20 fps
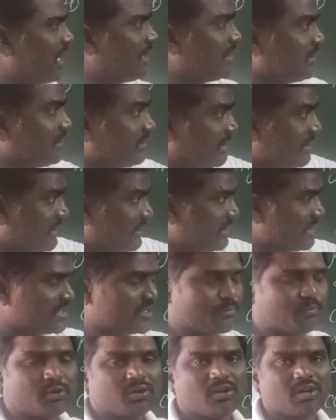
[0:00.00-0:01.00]
and their
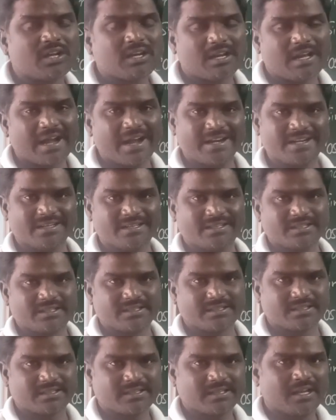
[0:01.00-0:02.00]
reciprocal
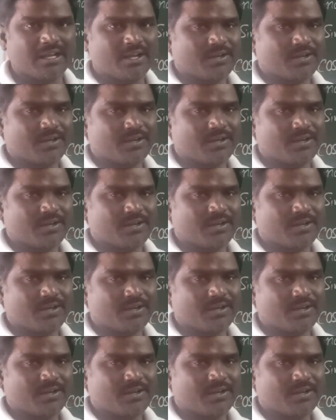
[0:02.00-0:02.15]
identities.